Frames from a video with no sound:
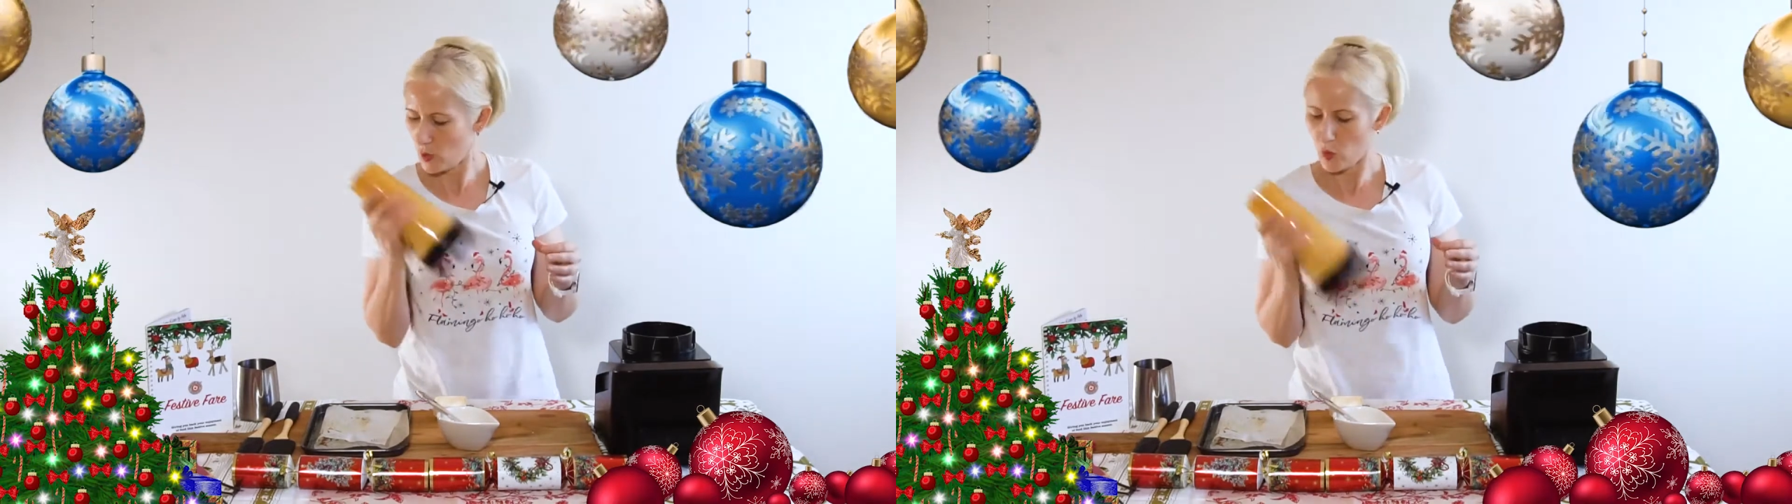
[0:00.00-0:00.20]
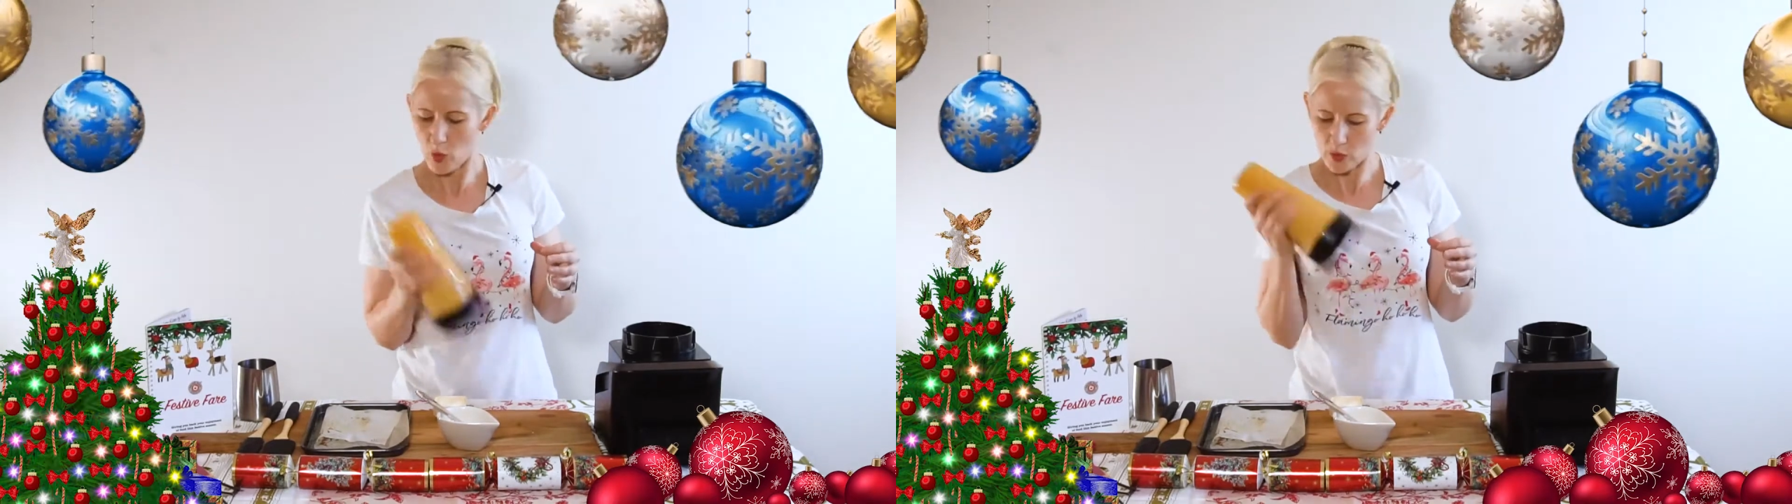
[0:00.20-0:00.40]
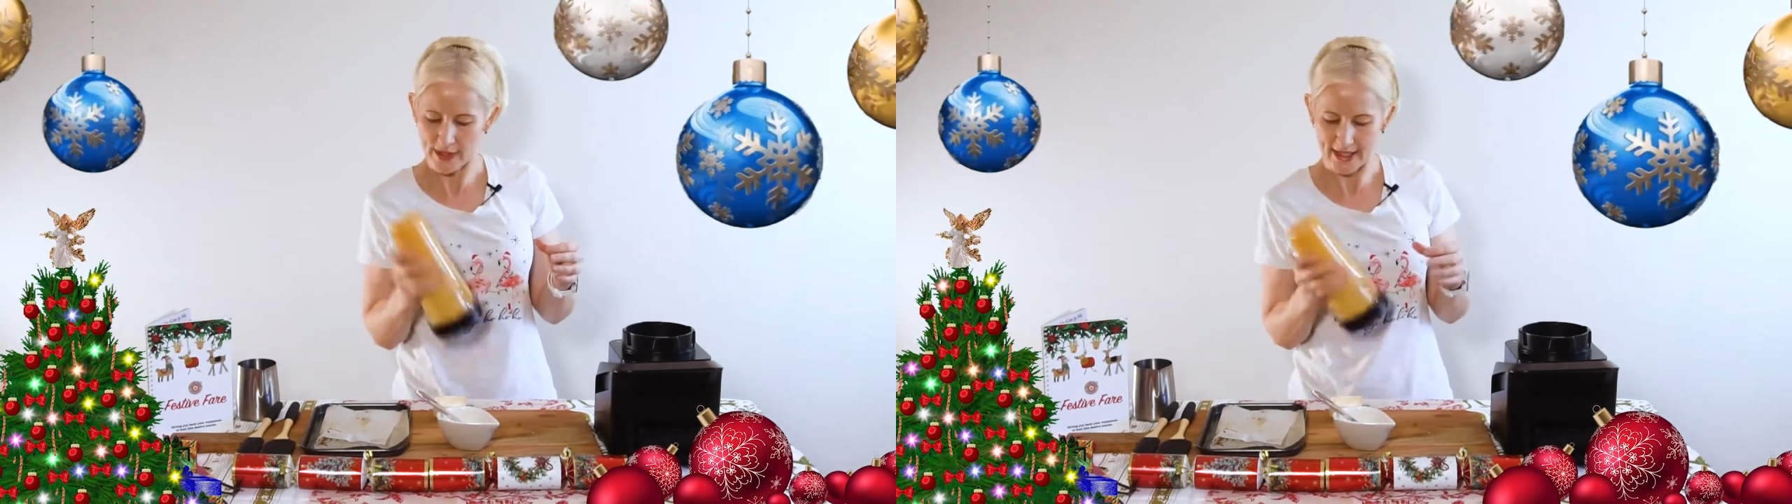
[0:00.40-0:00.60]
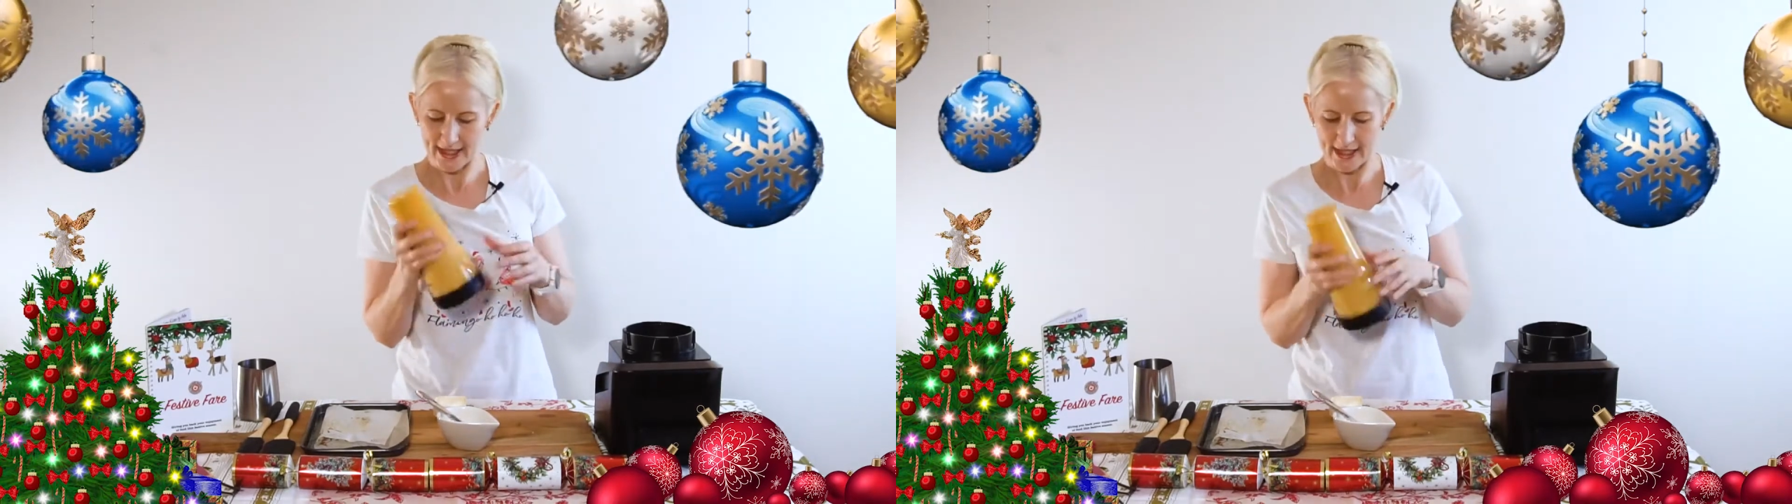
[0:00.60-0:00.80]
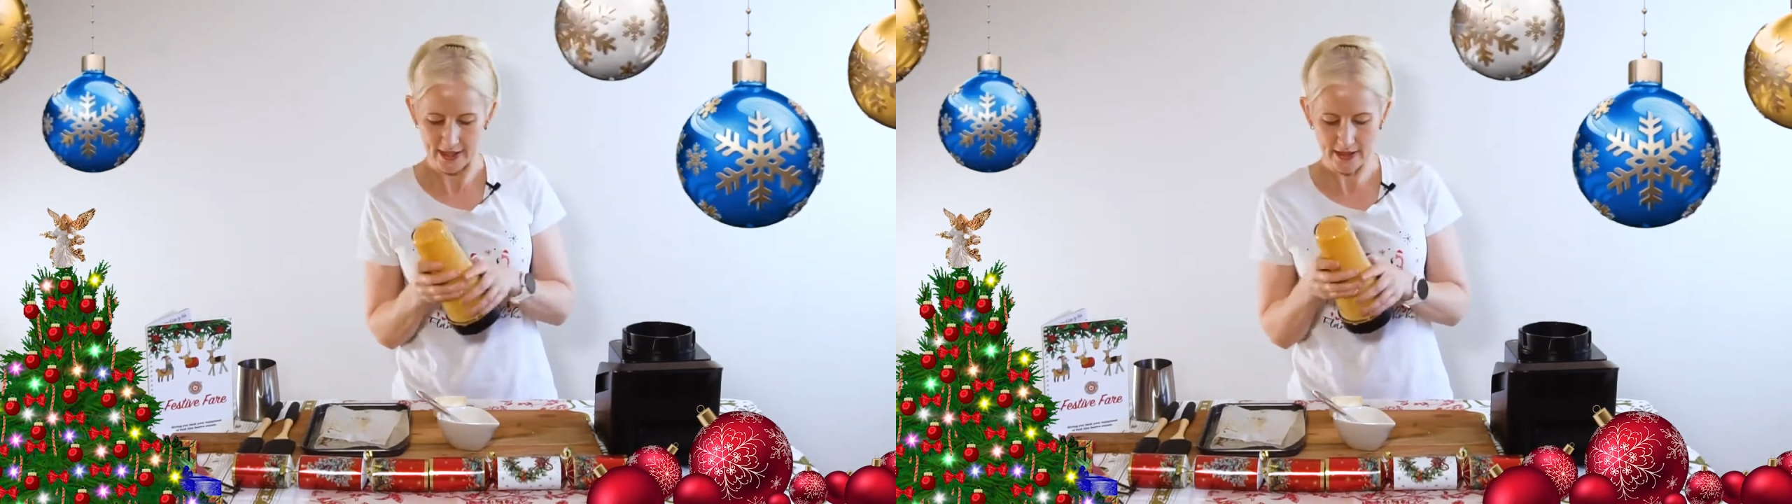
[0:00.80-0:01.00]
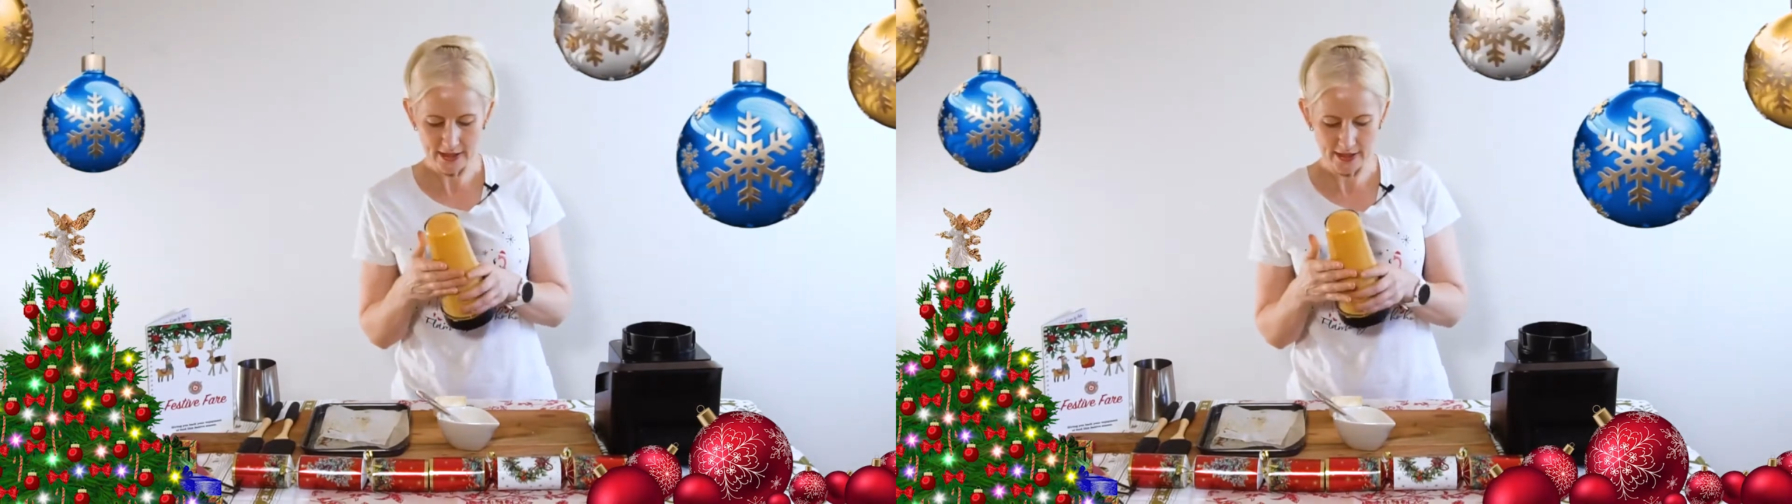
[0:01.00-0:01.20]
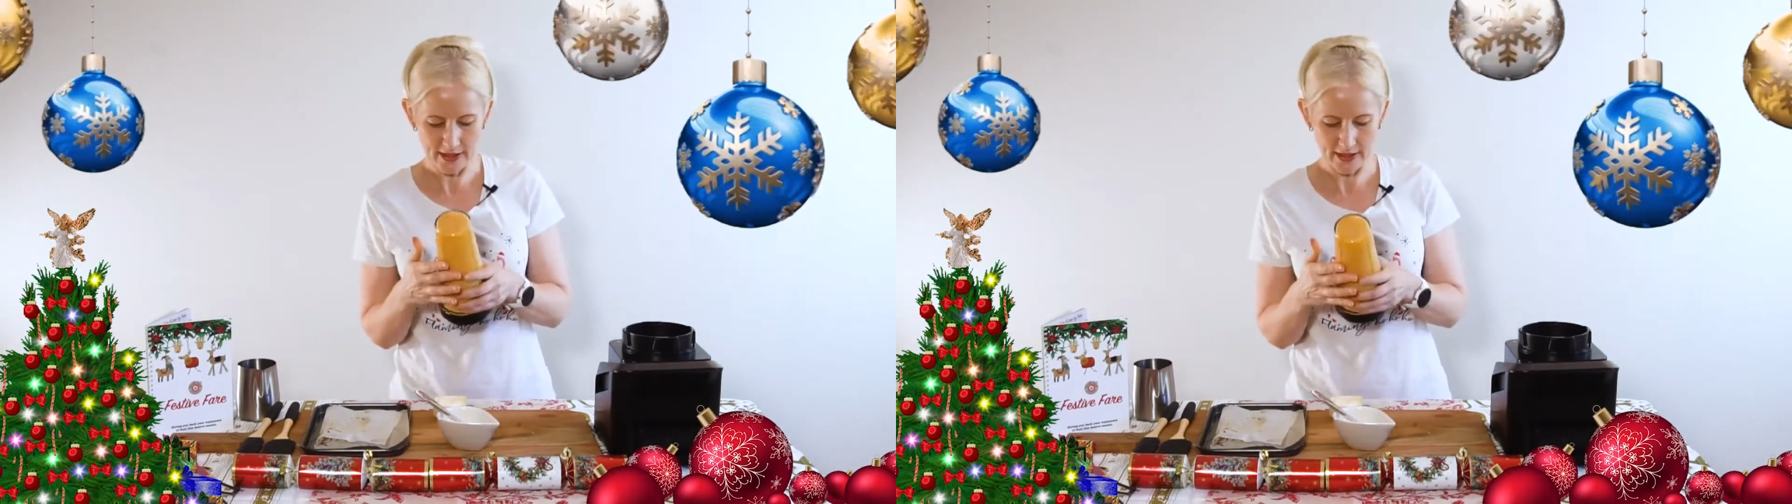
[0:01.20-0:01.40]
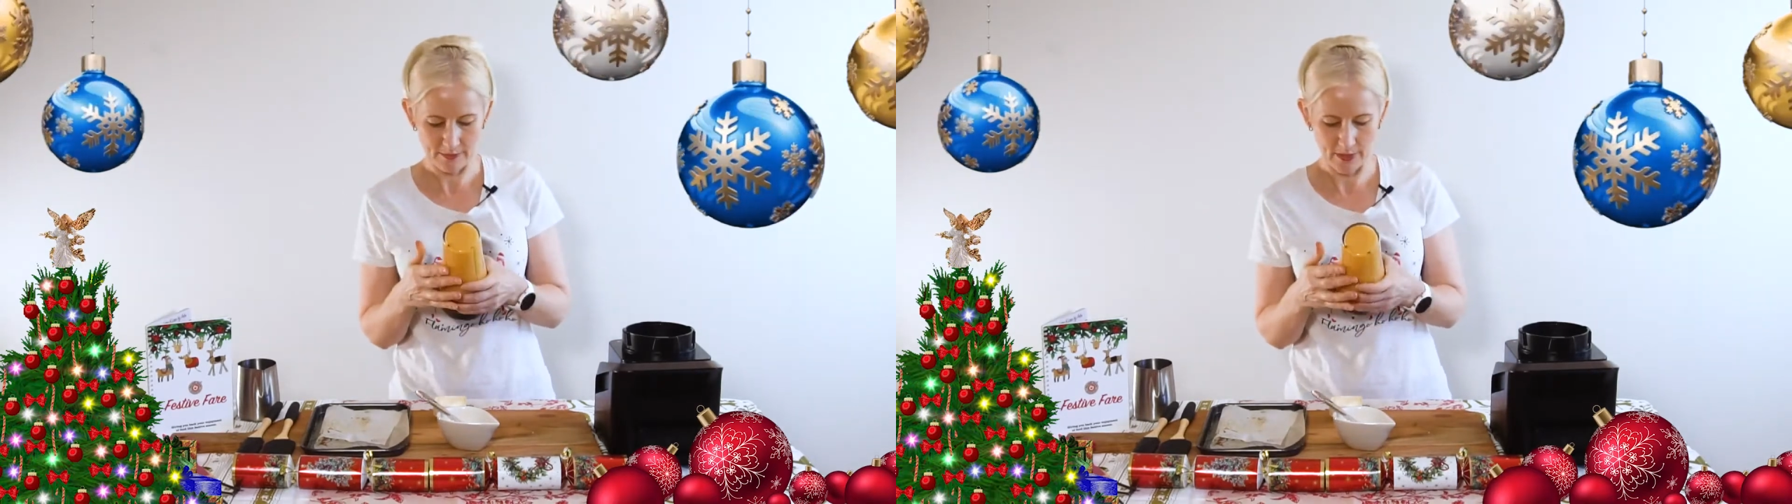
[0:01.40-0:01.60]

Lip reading: water in it,